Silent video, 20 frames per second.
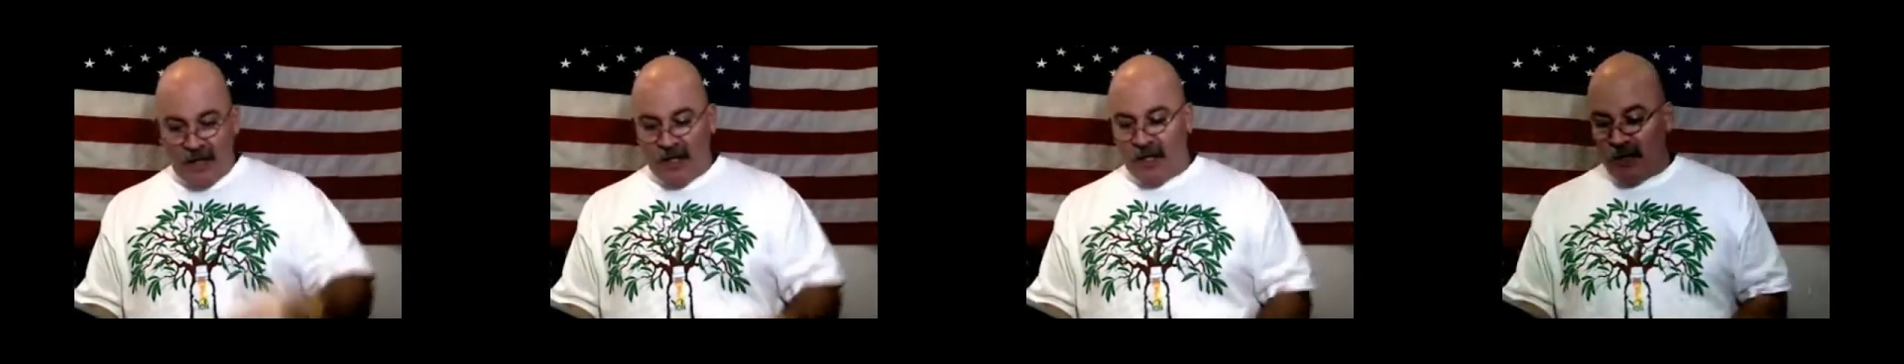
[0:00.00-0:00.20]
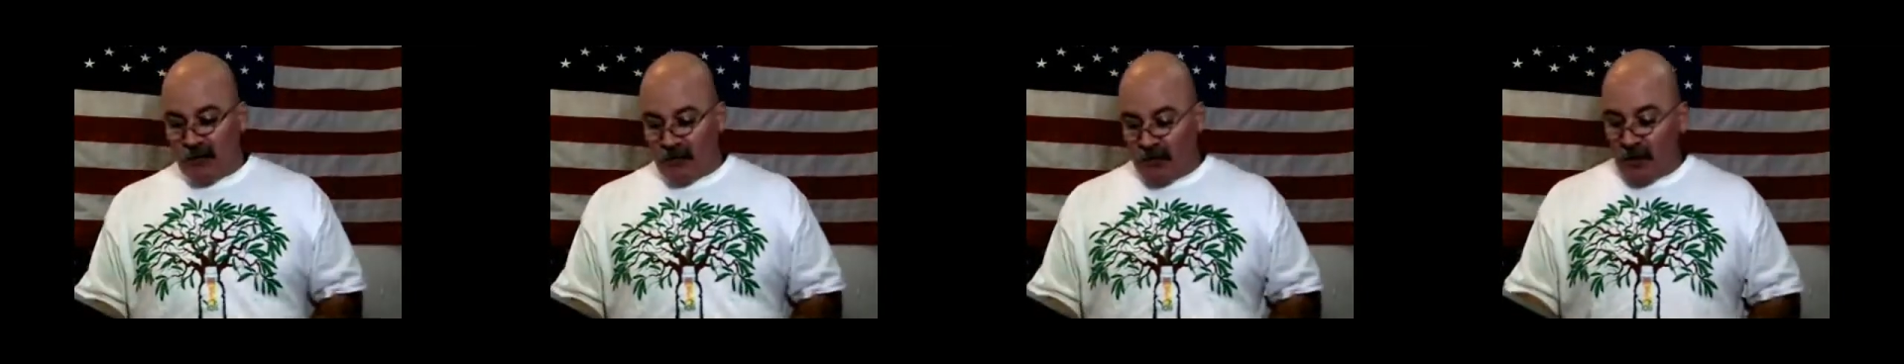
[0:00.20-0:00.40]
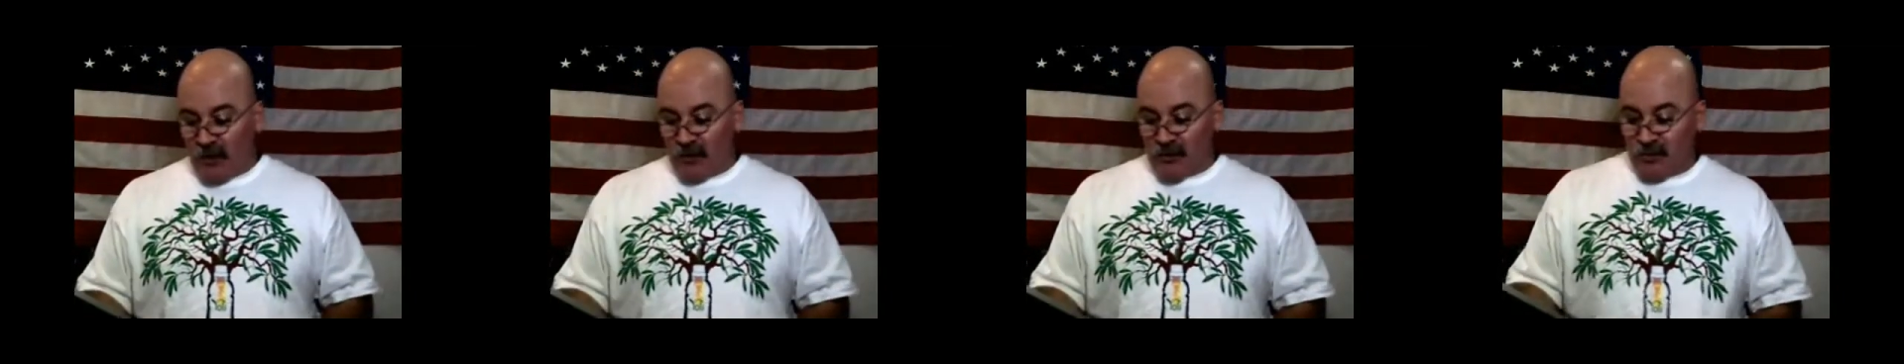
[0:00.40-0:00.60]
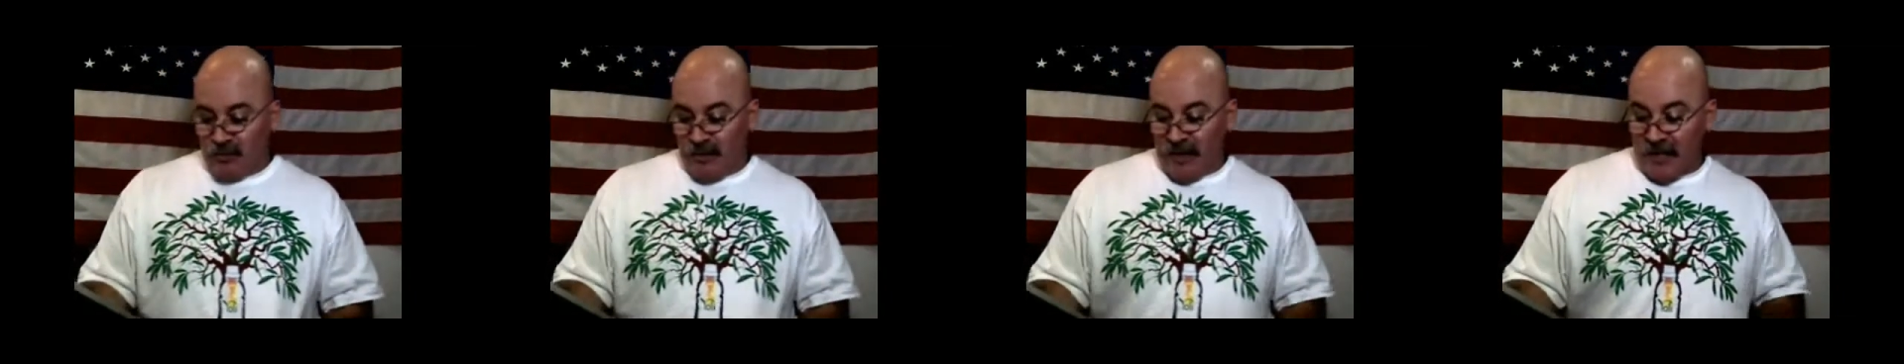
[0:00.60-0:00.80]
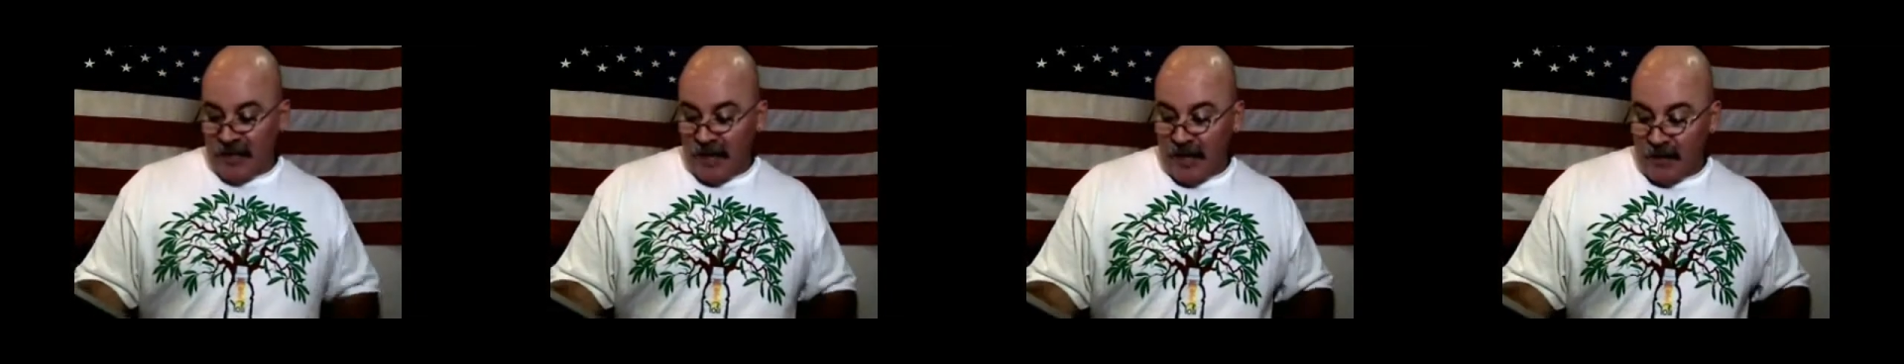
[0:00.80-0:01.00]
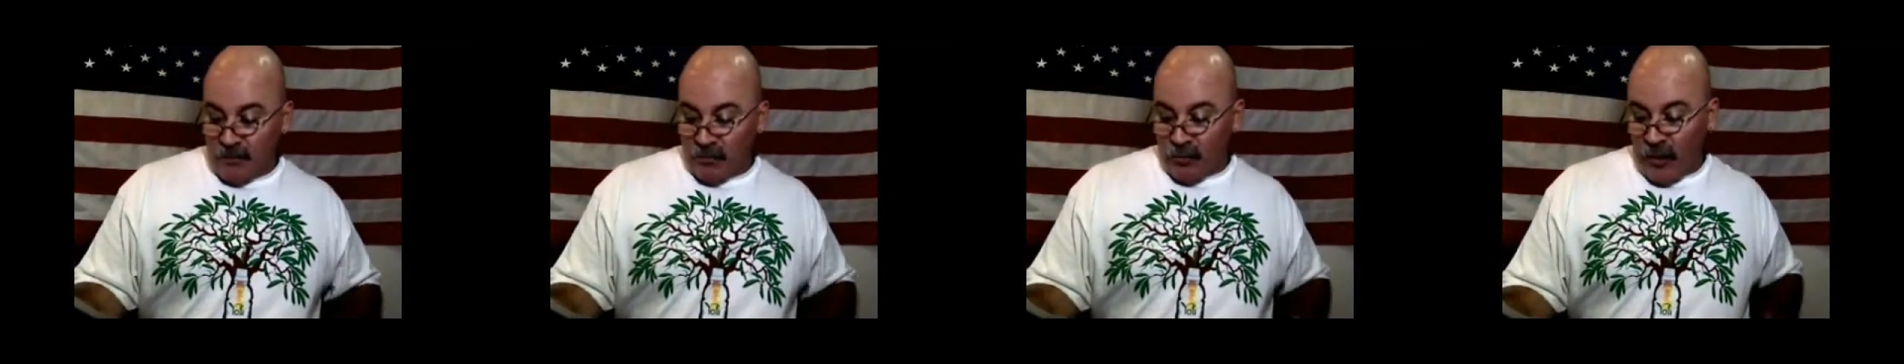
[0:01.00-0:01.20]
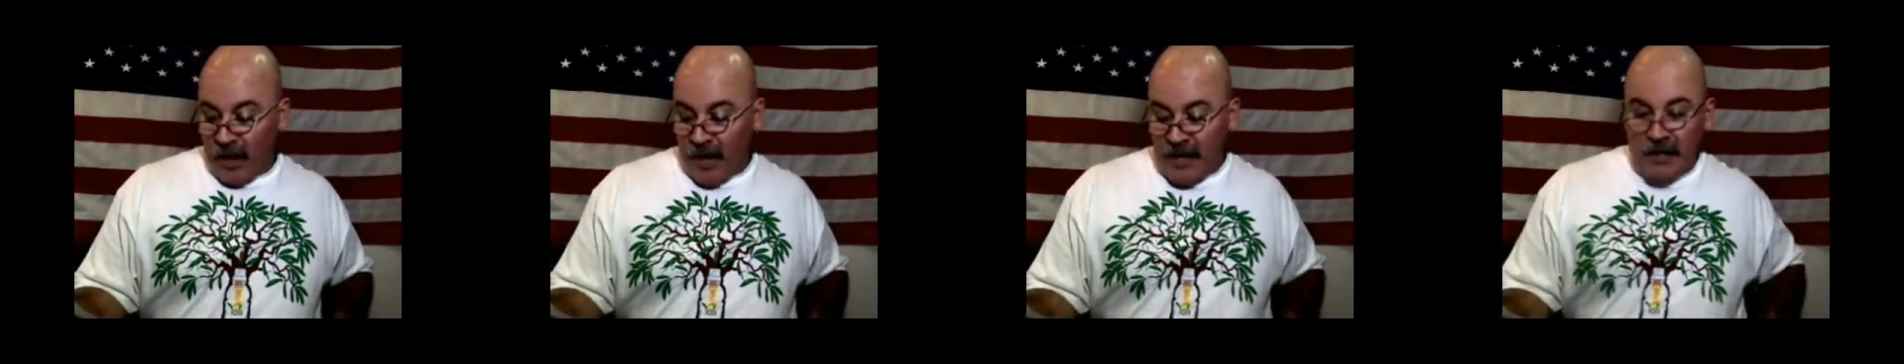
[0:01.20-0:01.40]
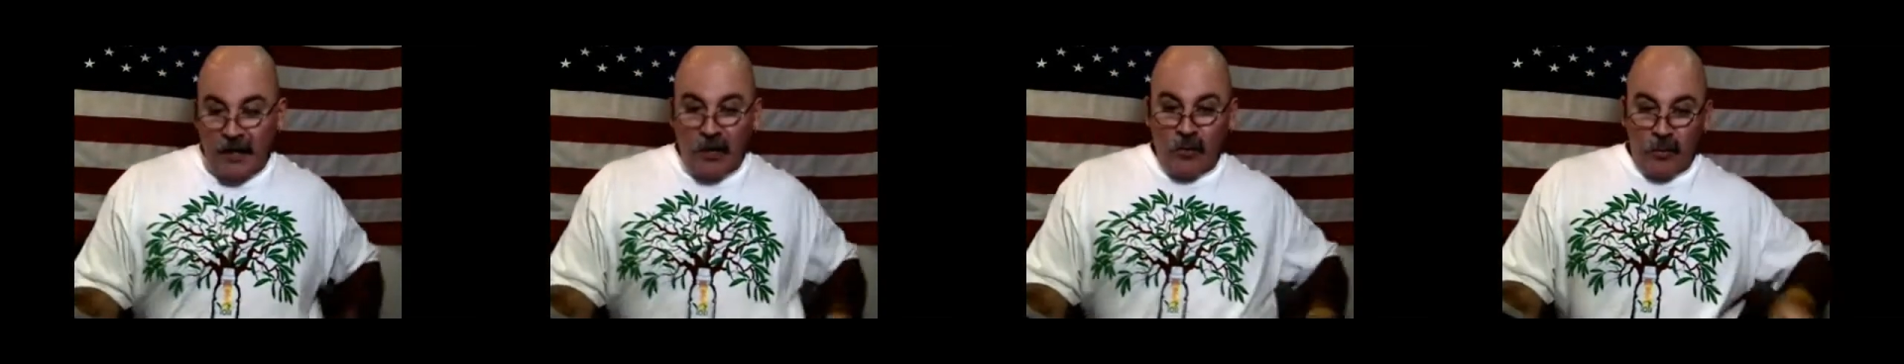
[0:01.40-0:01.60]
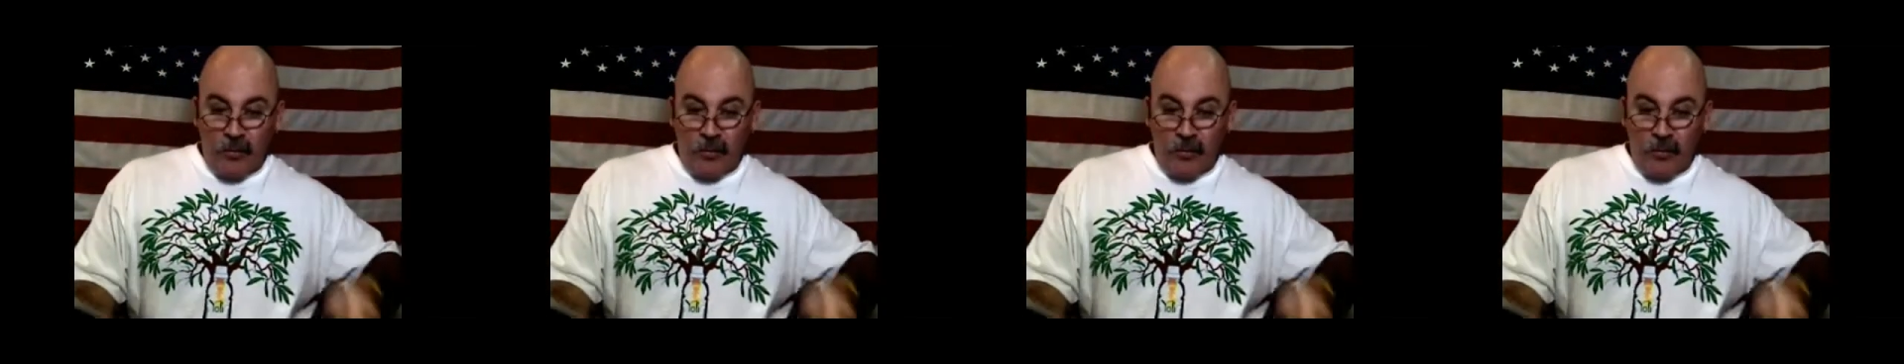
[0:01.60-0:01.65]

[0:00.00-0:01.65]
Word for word: heroes, BK Boreyko.